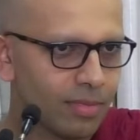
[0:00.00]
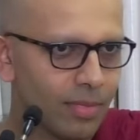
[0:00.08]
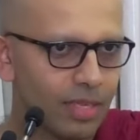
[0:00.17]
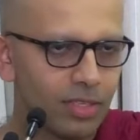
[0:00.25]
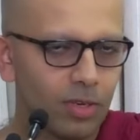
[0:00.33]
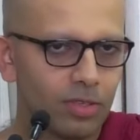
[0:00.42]

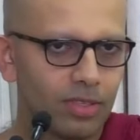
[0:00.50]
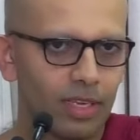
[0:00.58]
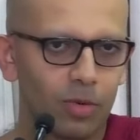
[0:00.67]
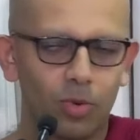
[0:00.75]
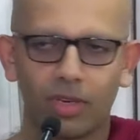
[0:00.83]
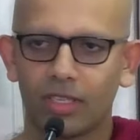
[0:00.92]
That's not to
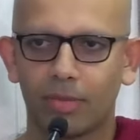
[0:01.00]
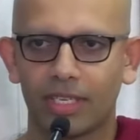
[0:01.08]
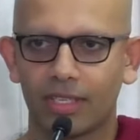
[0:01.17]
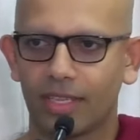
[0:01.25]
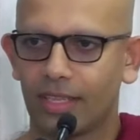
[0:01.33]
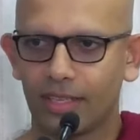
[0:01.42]
say one is
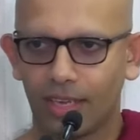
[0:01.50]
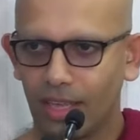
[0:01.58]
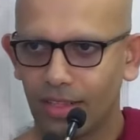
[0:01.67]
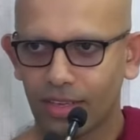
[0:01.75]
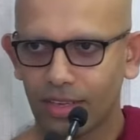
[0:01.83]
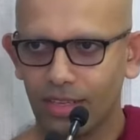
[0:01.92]
better than the
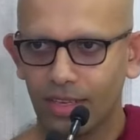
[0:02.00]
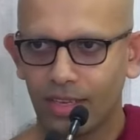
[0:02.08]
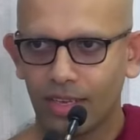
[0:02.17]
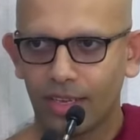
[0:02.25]
other,